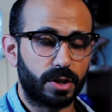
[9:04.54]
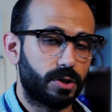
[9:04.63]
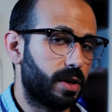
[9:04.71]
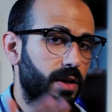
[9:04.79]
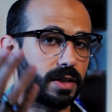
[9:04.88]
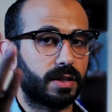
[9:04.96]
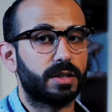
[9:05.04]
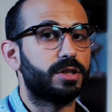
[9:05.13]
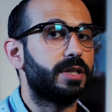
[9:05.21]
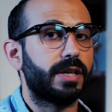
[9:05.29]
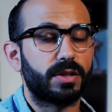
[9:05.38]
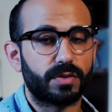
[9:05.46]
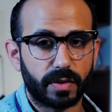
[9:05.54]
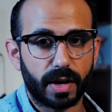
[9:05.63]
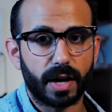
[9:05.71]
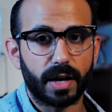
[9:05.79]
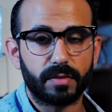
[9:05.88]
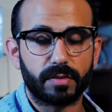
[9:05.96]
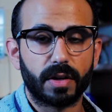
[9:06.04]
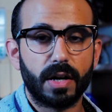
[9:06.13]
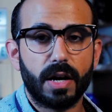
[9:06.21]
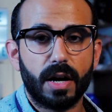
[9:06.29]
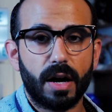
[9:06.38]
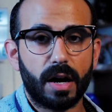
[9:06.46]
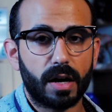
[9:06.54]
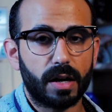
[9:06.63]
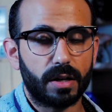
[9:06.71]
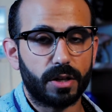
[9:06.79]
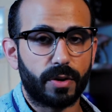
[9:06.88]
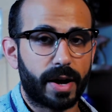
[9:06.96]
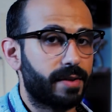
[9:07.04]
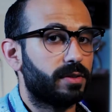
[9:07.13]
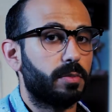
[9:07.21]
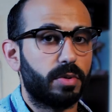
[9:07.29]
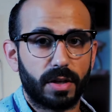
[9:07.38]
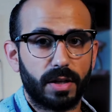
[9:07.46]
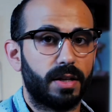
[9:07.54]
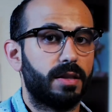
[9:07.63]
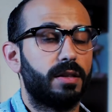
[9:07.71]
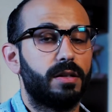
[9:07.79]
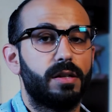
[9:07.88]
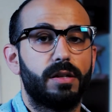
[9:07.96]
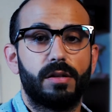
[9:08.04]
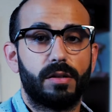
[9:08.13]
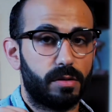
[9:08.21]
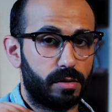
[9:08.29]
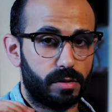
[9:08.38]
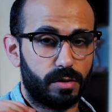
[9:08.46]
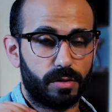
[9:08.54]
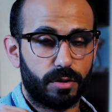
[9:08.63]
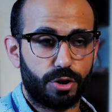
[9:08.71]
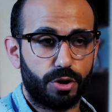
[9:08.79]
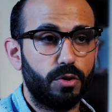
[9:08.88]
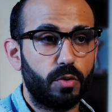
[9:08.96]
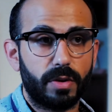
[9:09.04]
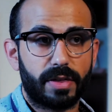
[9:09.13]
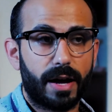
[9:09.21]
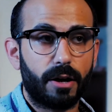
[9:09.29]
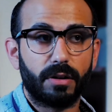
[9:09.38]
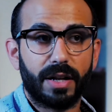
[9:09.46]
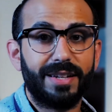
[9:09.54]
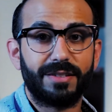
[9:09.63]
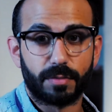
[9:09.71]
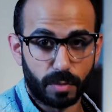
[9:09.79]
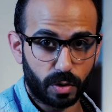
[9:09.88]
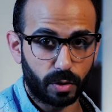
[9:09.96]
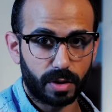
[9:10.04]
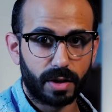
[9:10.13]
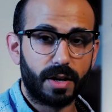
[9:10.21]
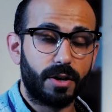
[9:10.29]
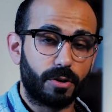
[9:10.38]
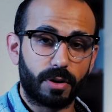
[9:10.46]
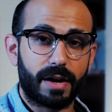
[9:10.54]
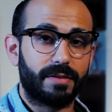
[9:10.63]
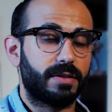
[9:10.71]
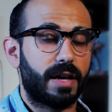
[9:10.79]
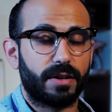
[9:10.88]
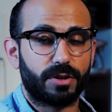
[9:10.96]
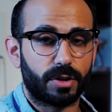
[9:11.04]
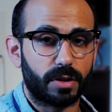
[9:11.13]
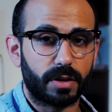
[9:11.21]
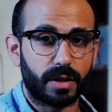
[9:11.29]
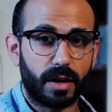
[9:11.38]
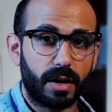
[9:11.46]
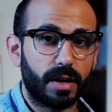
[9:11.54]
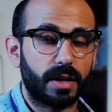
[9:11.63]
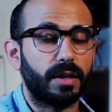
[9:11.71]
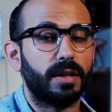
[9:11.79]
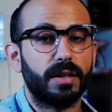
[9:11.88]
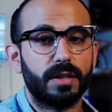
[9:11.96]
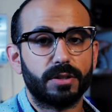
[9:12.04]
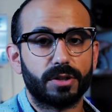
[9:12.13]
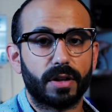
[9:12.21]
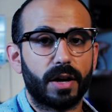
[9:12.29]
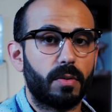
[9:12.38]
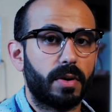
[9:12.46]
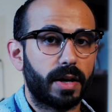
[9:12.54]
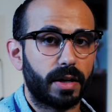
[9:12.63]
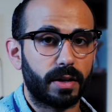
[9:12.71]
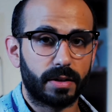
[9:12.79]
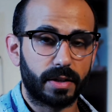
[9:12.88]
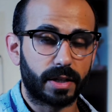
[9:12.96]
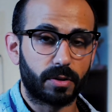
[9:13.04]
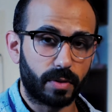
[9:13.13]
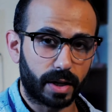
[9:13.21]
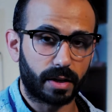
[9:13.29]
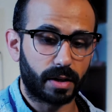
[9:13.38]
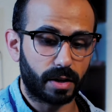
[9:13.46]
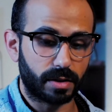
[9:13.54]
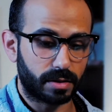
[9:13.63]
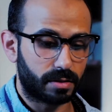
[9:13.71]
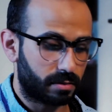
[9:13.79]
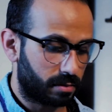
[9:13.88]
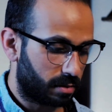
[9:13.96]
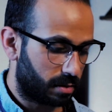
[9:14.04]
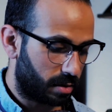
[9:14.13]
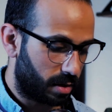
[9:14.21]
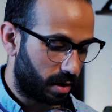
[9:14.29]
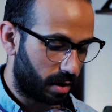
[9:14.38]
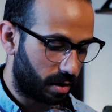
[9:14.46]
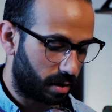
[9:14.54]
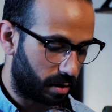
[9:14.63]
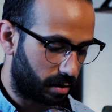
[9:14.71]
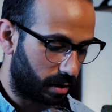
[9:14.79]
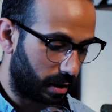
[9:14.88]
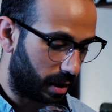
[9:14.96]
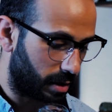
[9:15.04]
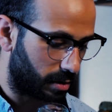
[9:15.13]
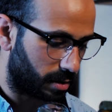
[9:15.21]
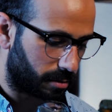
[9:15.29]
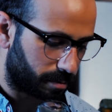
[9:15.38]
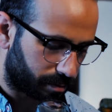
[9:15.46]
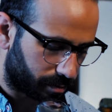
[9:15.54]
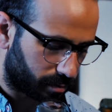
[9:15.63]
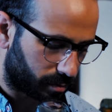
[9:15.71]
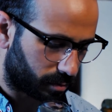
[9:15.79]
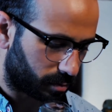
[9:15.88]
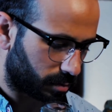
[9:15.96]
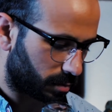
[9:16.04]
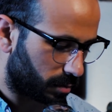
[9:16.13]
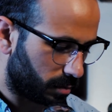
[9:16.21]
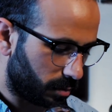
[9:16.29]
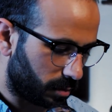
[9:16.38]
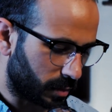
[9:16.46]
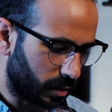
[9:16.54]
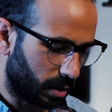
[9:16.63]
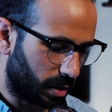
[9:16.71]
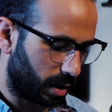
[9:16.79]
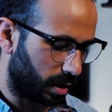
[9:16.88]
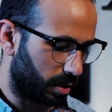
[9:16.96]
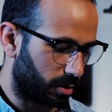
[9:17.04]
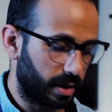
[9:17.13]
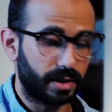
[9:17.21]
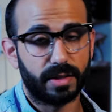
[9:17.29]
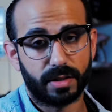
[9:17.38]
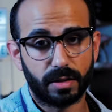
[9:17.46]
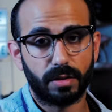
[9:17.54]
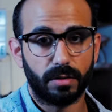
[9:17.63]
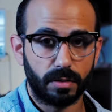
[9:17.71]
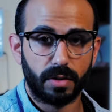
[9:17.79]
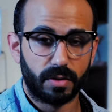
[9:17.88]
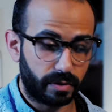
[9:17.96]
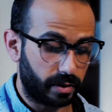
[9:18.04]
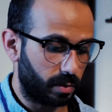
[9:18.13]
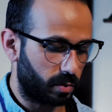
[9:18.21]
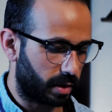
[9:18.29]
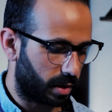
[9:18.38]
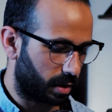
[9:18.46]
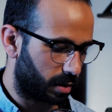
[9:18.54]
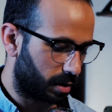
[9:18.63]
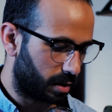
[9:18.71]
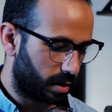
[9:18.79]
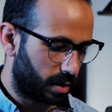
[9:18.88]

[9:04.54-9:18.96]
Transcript: are shooting like on a GH5, you have to put it in the shoot without lens mode, or have that turned on, so that way it can recognize the lens, or at least still film with it.